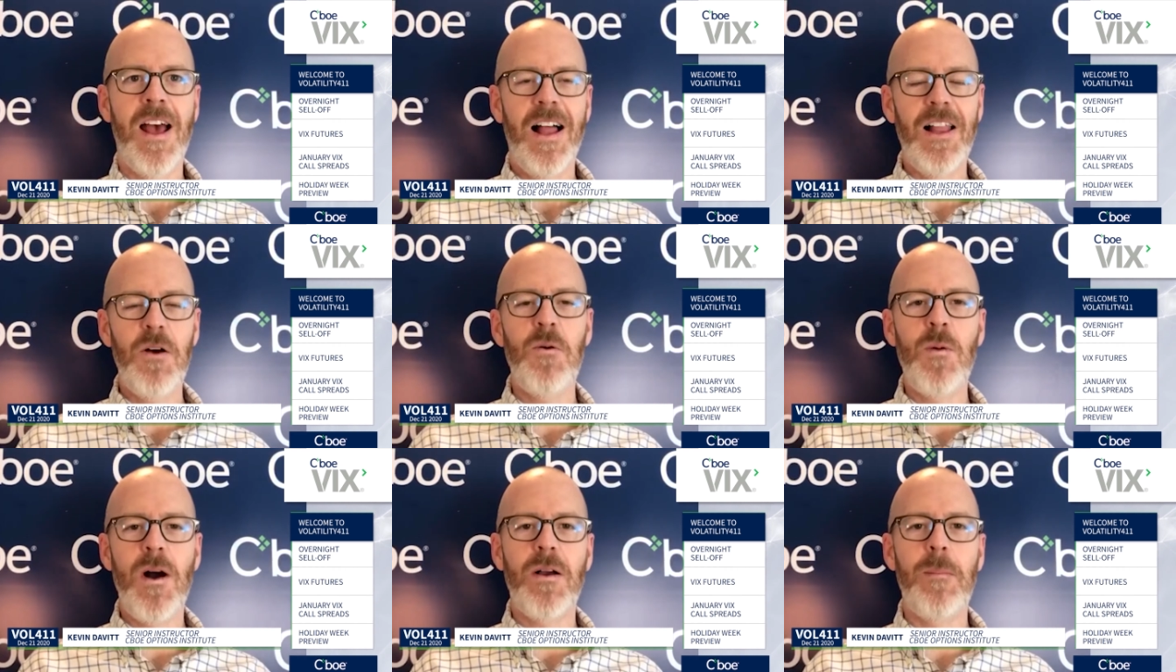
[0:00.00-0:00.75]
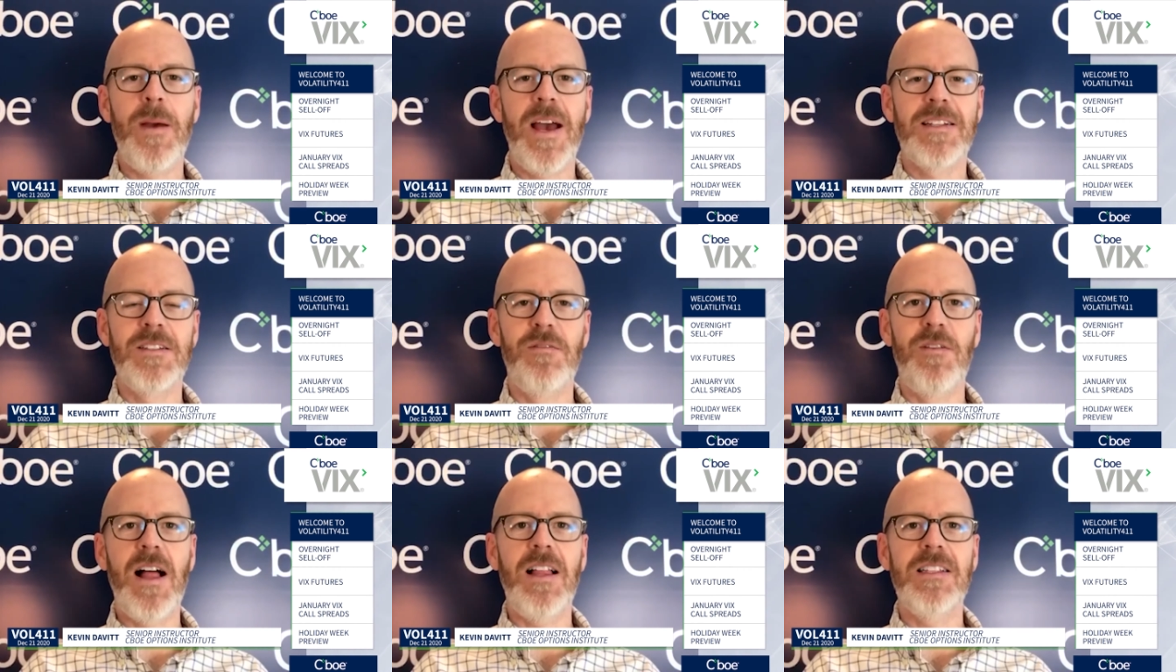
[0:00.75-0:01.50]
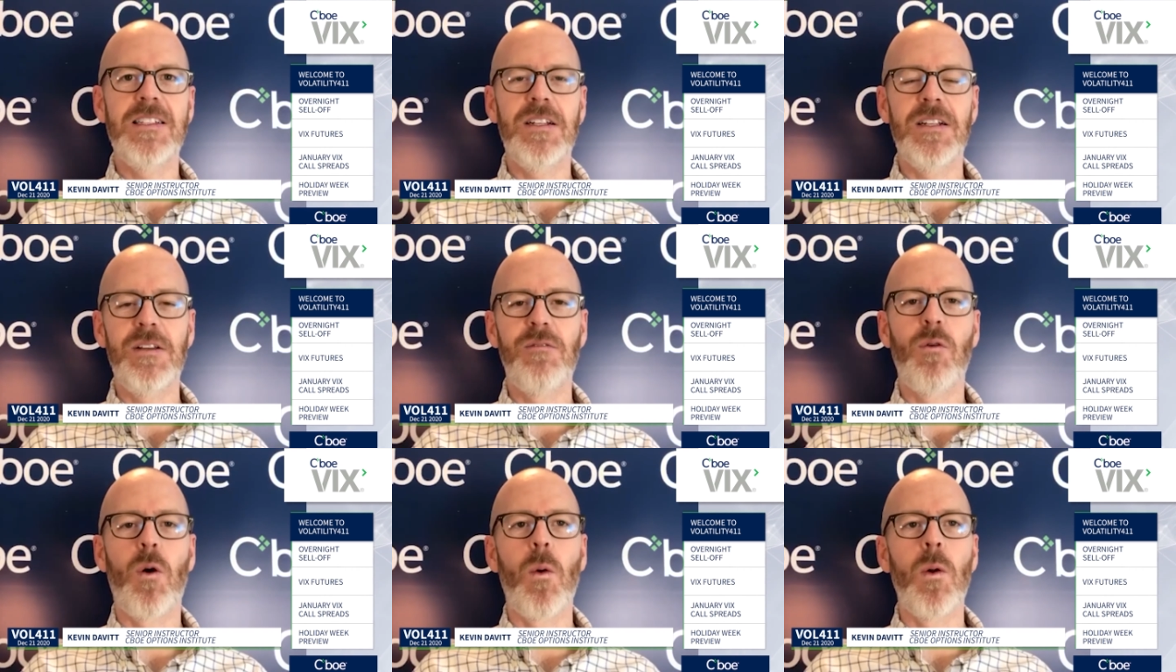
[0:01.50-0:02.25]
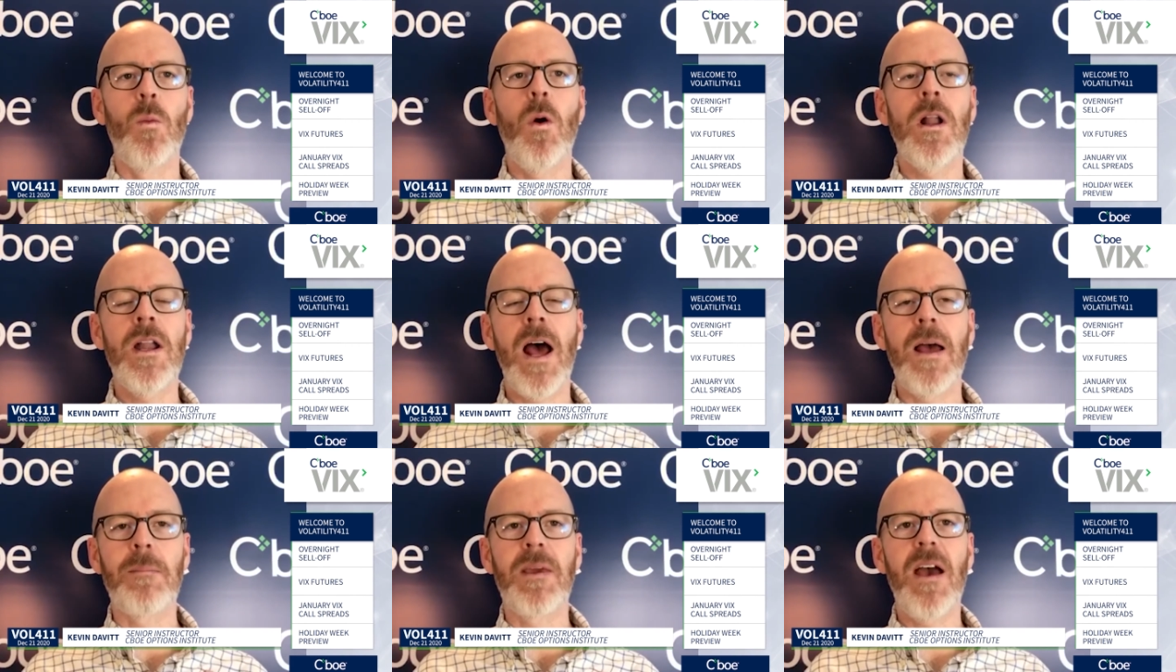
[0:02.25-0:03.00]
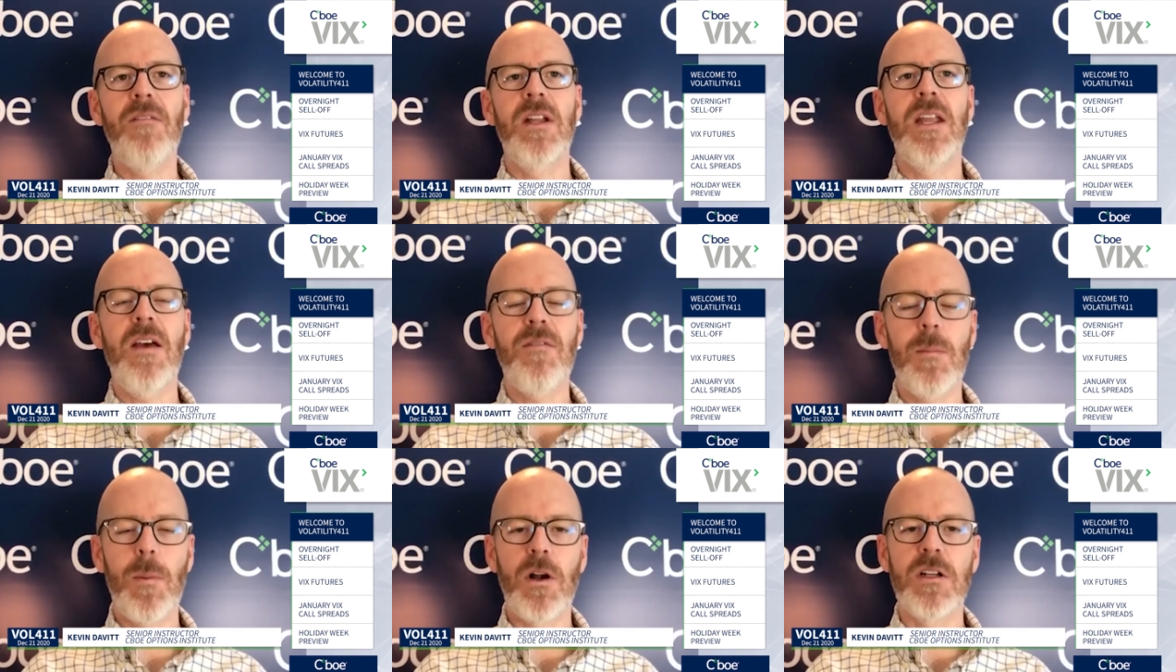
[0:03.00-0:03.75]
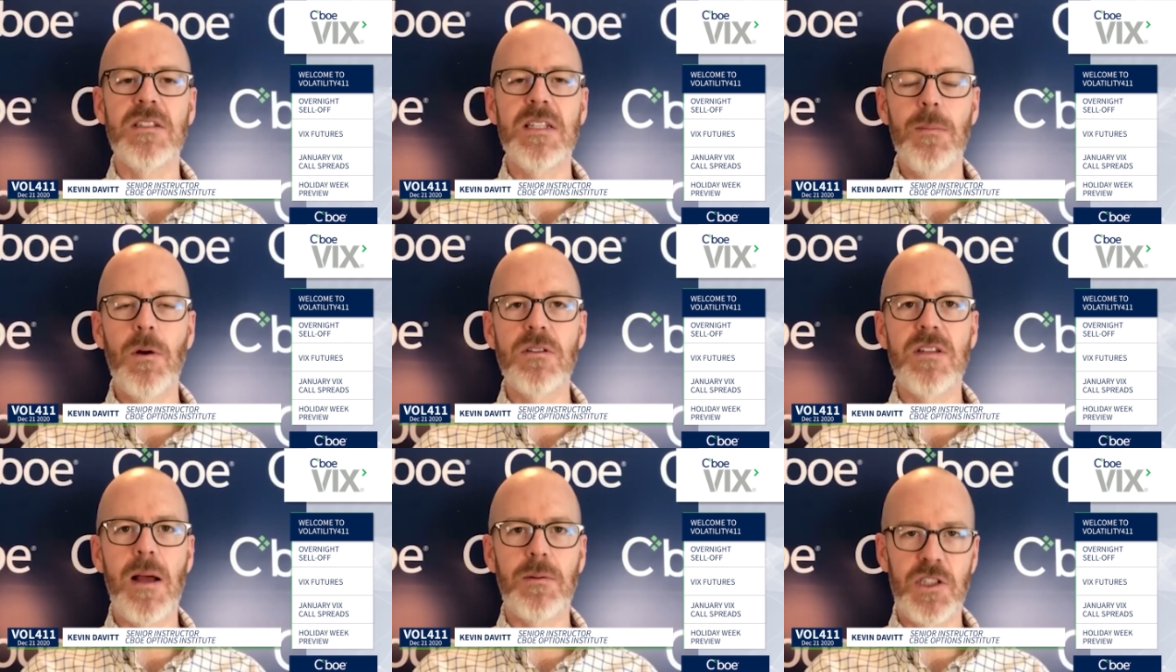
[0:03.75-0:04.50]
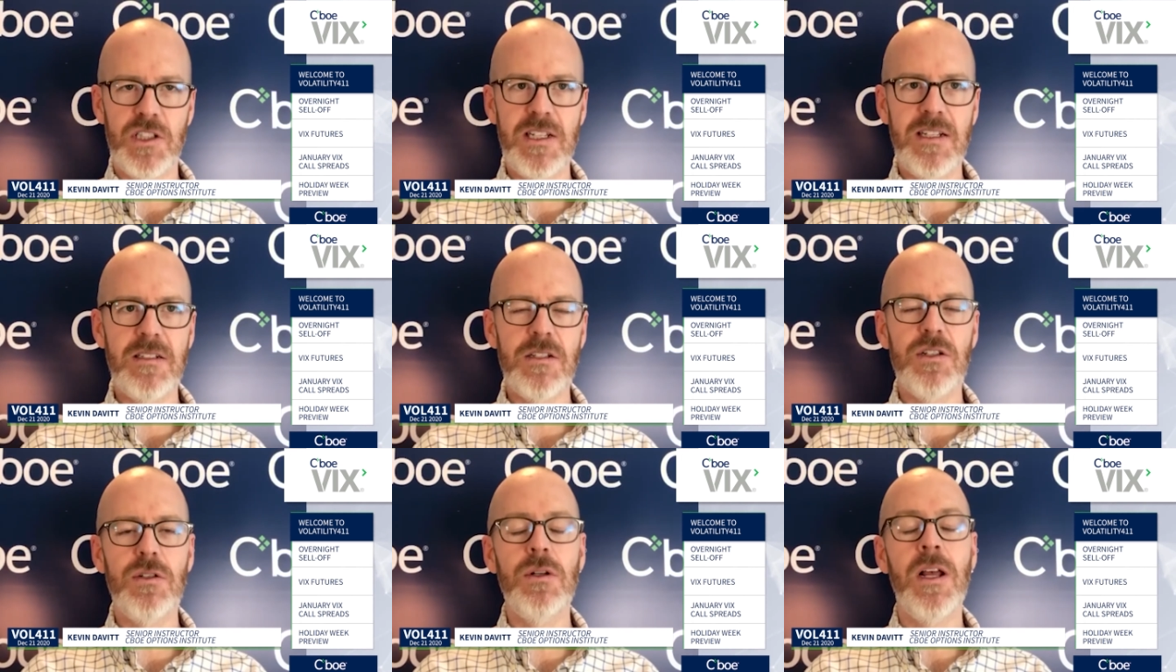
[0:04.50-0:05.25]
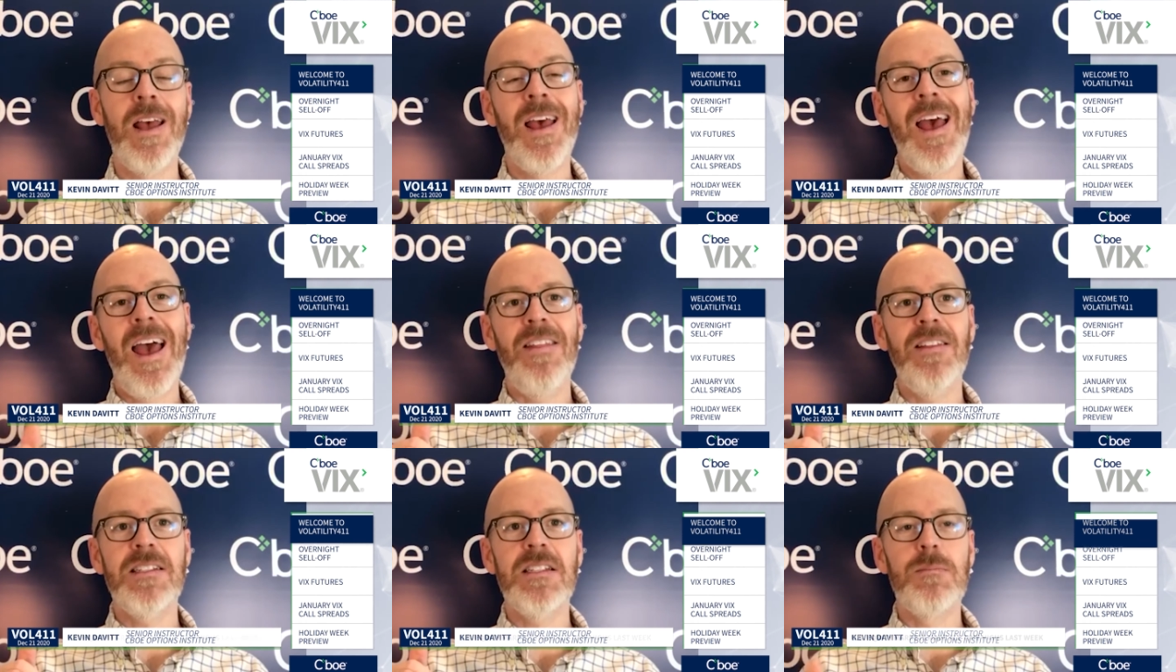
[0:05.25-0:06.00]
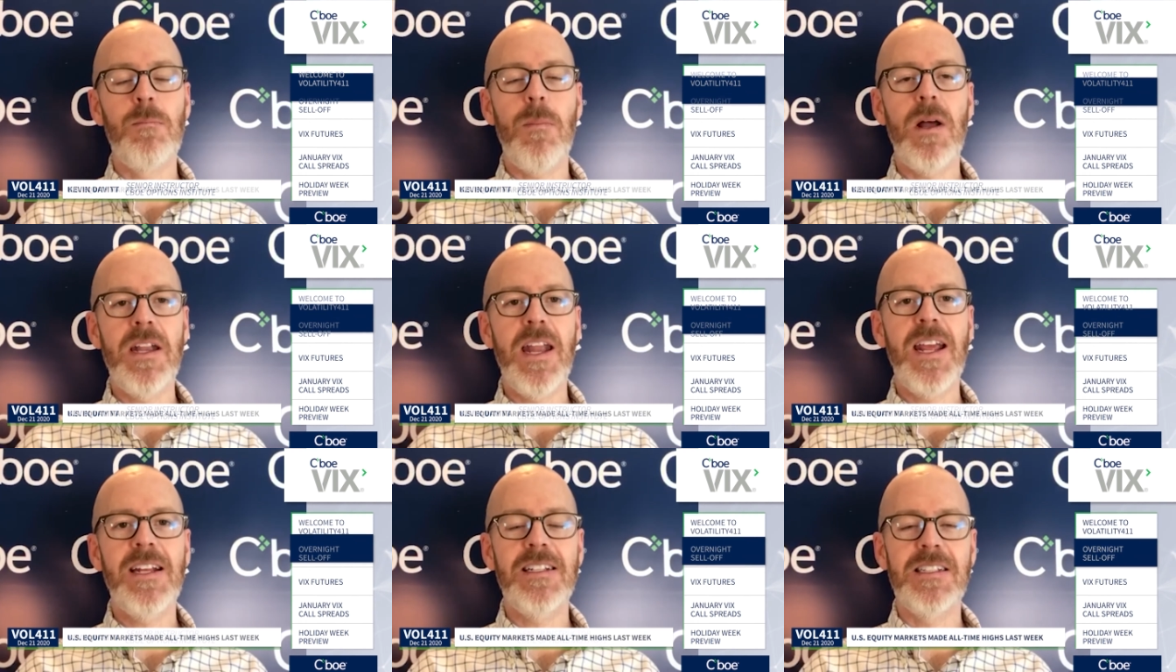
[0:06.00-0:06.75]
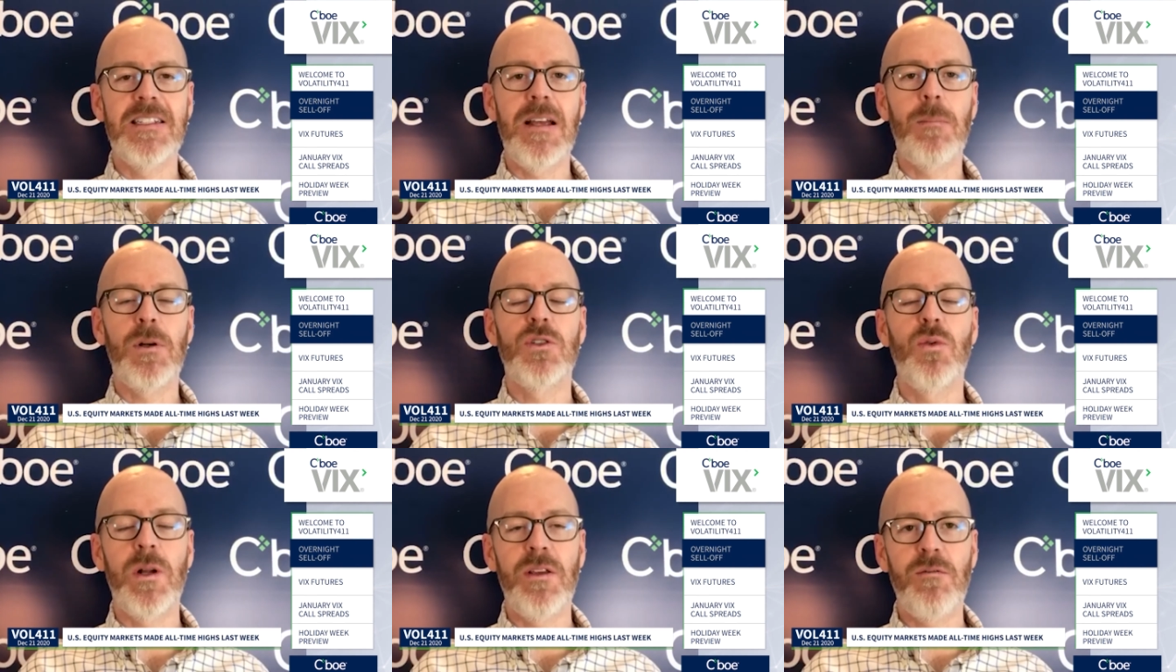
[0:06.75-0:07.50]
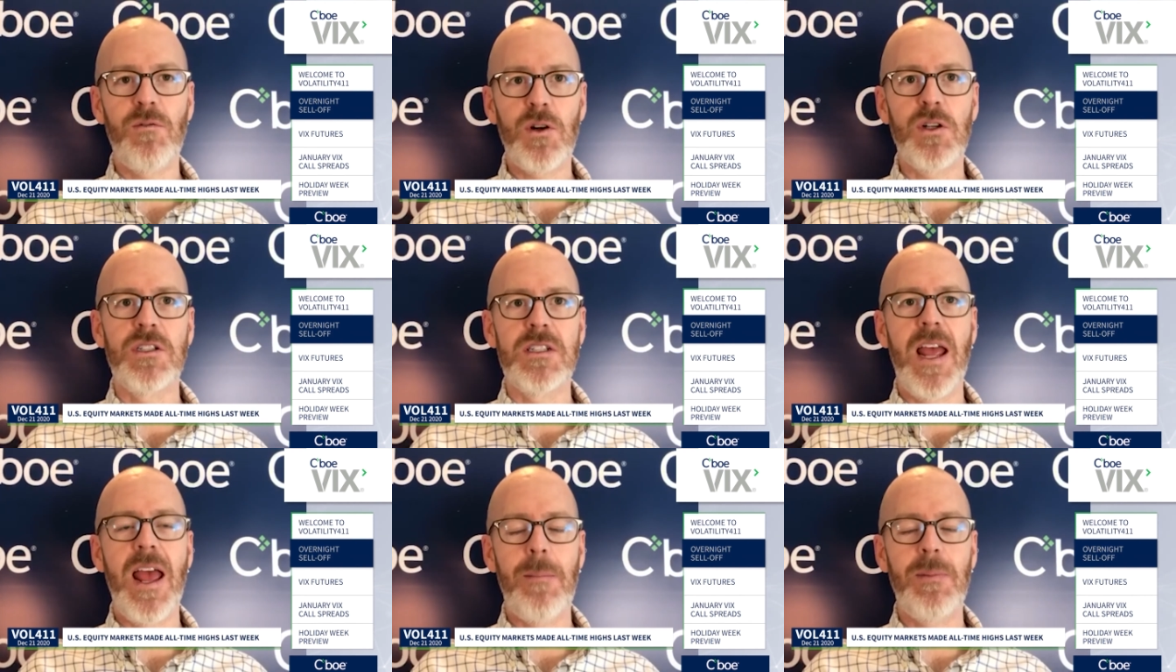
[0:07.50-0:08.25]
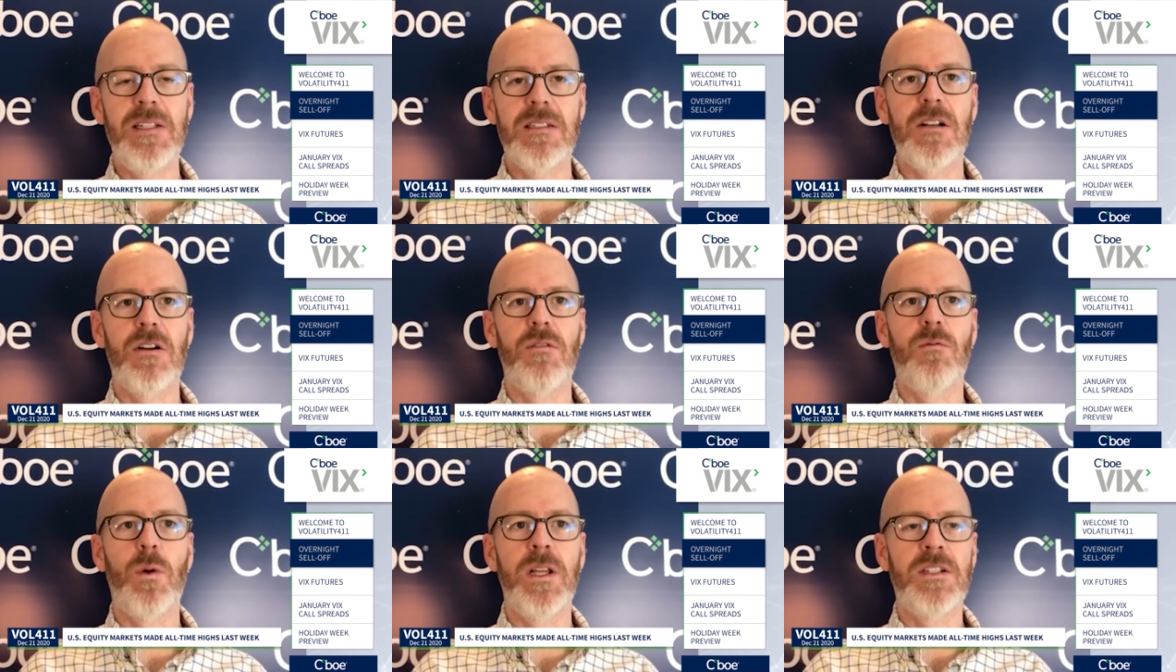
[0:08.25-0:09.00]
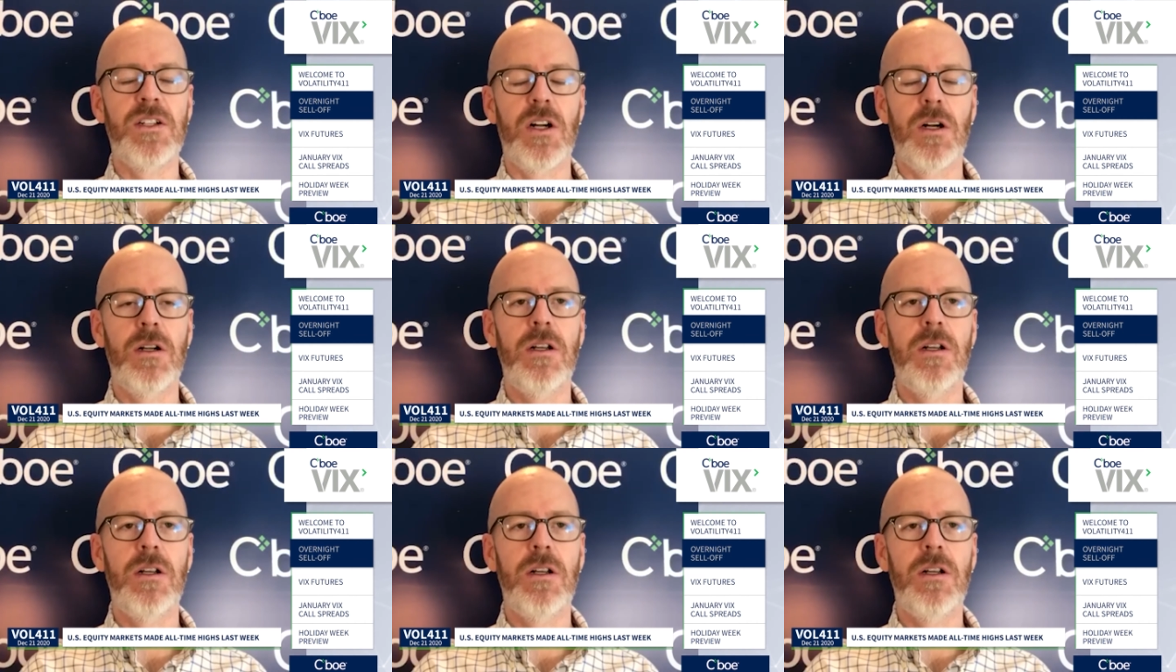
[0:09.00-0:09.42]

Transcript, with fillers: Hello and welcome back to Volatility 411. I'm Kevin Davitt, part of Cboe's Options Institute, and this is Monday, December 21st. Happy start of winter.